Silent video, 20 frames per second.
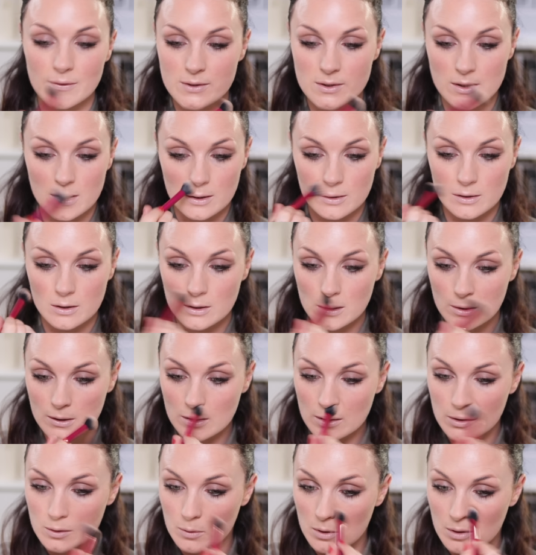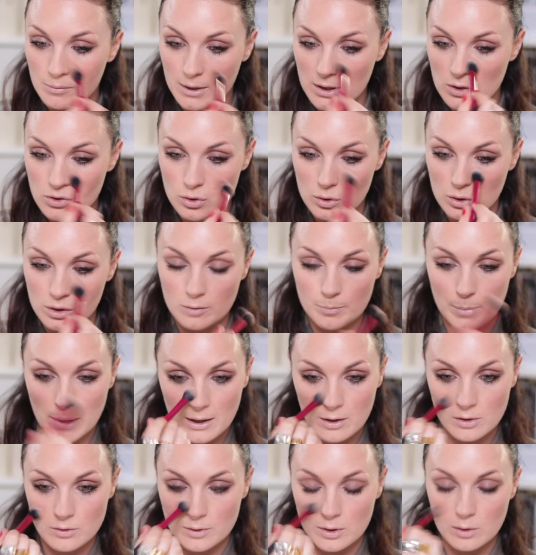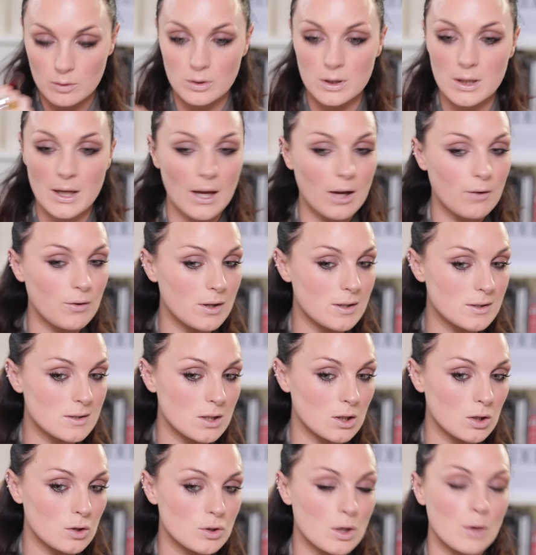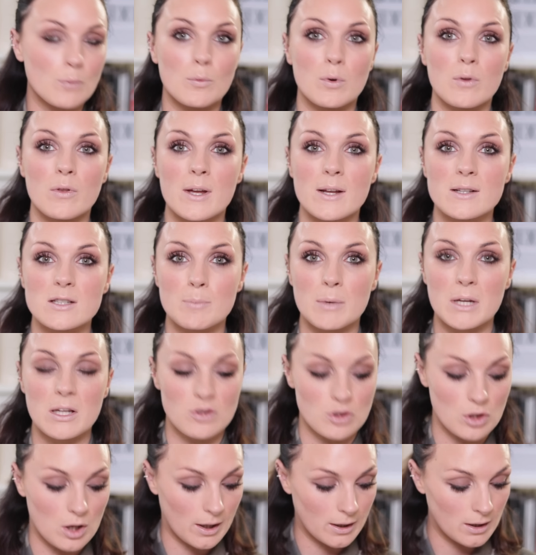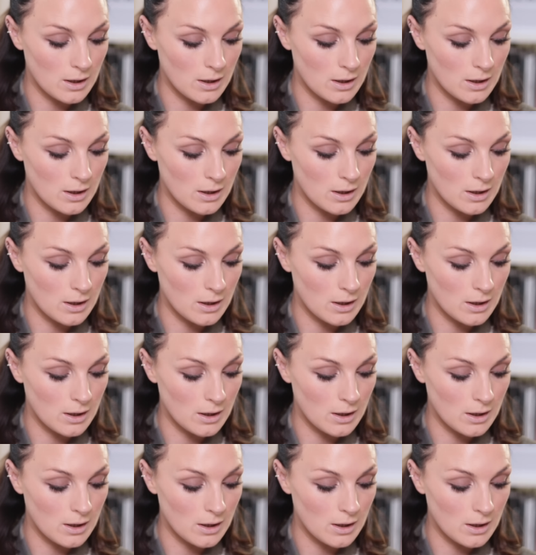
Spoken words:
So you want to make sure you're powdering all the areas that you don't want there to be a shine.